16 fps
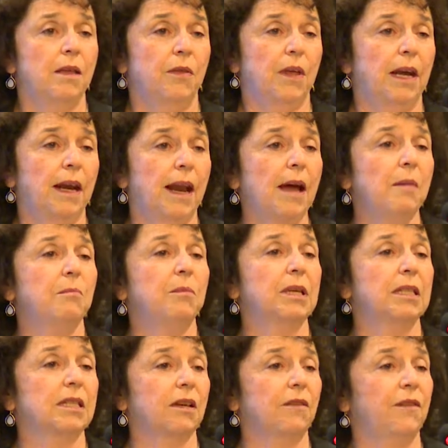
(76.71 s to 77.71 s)
the
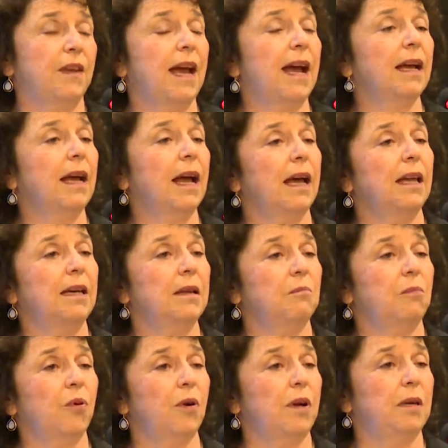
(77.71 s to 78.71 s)
numbers of young
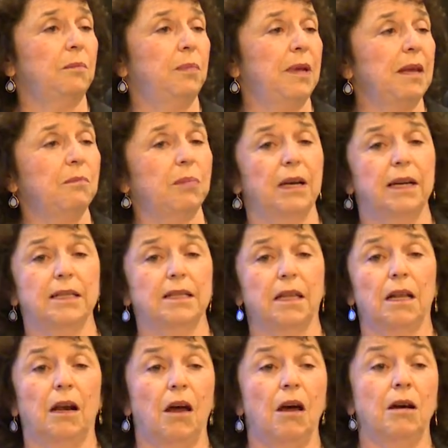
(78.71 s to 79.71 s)
unemployed people is
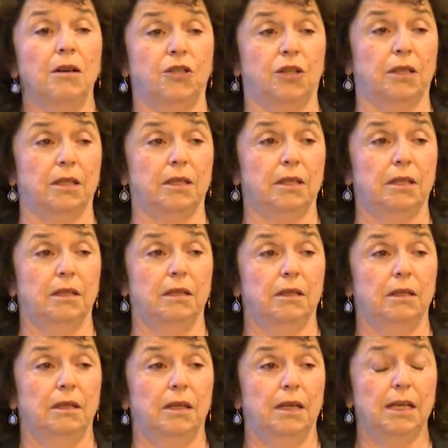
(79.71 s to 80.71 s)
the largest
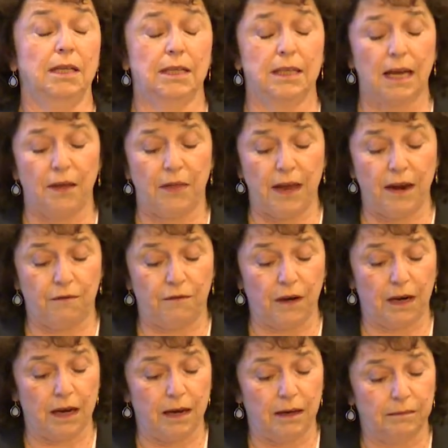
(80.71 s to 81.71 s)
in South
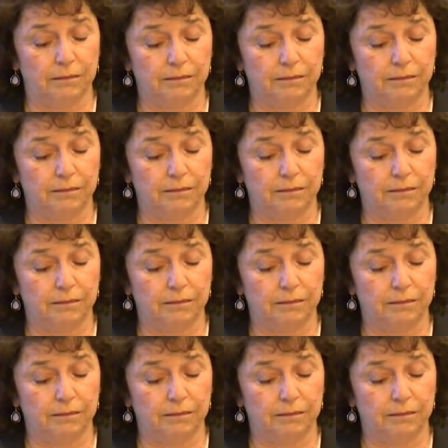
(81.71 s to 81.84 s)
Africa.